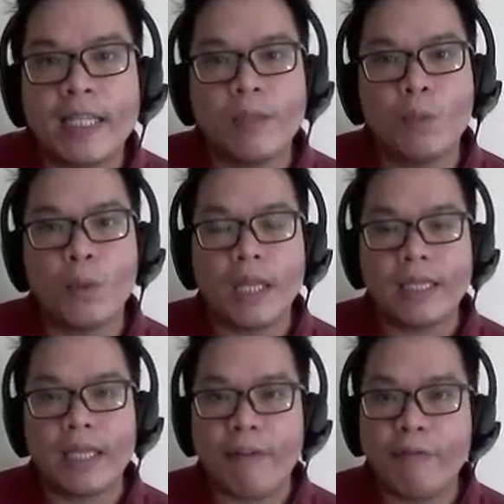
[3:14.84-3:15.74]
that
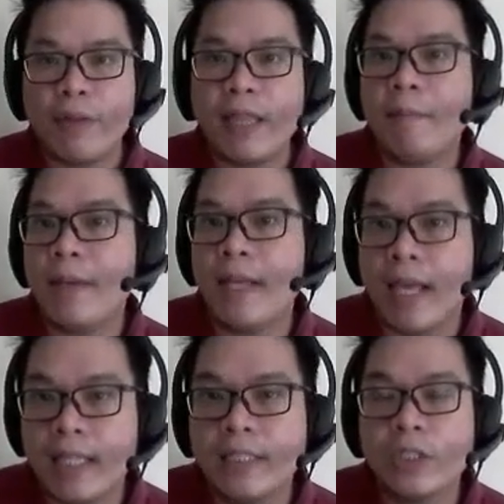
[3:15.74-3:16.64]
everything
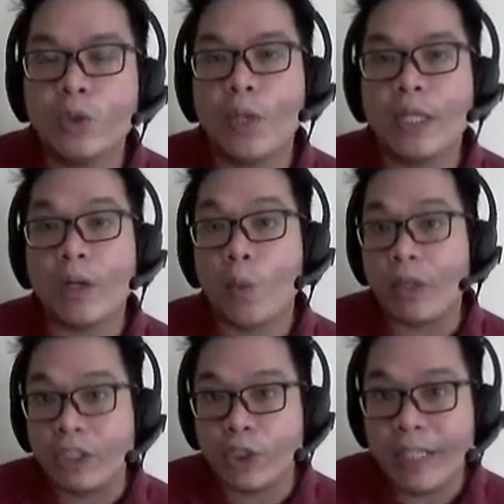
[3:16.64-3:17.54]
begins with a
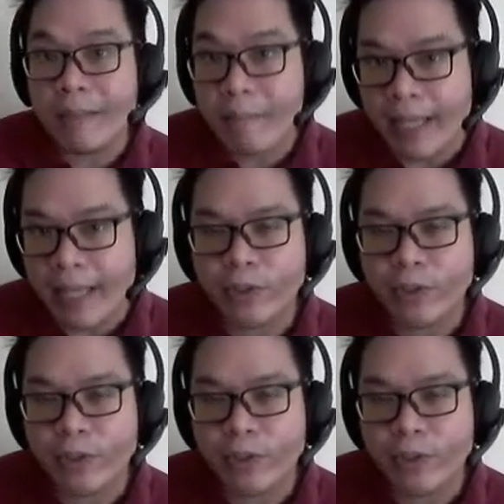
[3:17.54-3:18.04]
question in mind.